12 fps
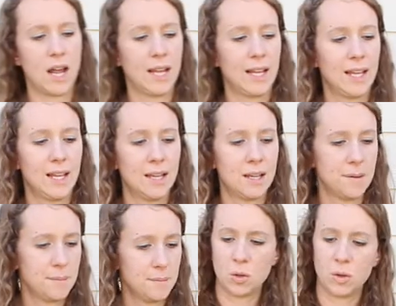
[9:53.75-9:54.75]
I
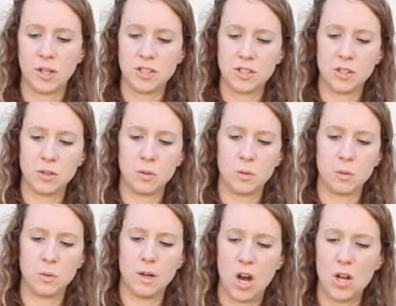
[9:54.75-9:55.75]
am going
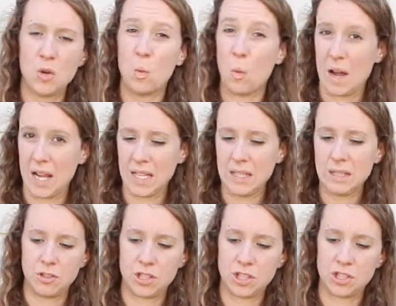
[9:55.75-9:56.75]
to
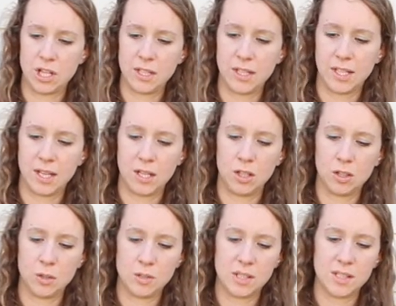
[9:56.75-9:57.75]
unwind, just gently kind of
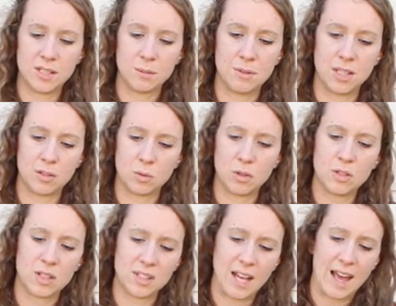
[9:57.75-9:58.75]
loosen some of these
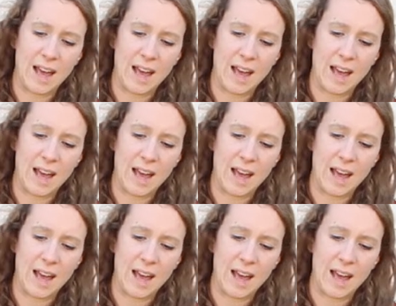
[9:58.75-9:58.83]
roots, because